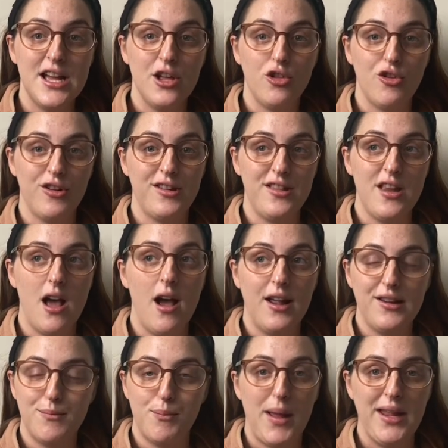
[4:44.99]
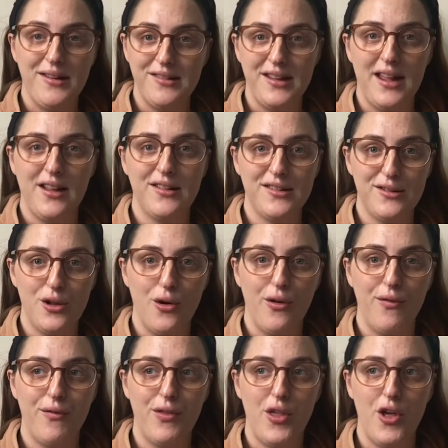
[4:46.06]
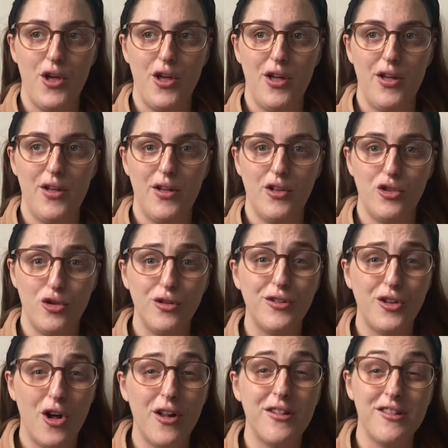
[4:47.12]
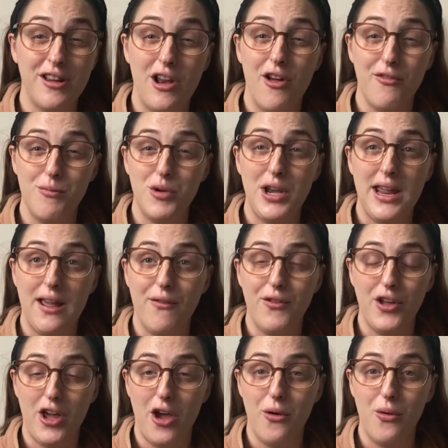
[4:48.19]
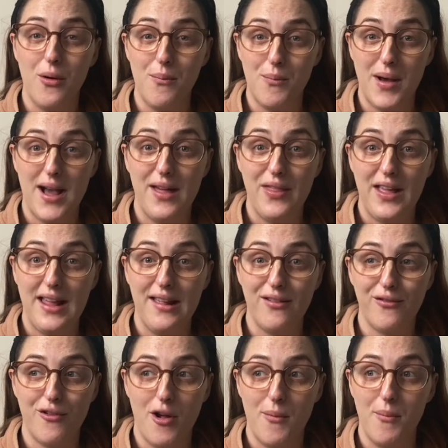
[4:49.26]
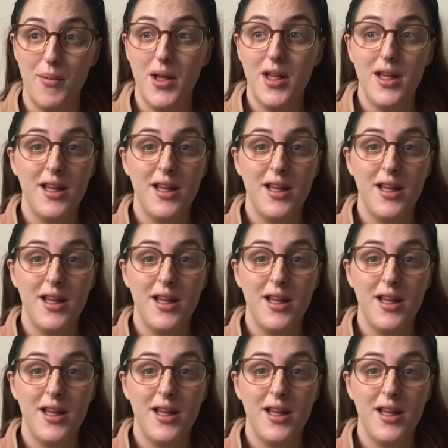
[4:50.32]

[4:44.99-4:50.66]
just nice basic stuff that does cost a lot of money if you go and buy these from,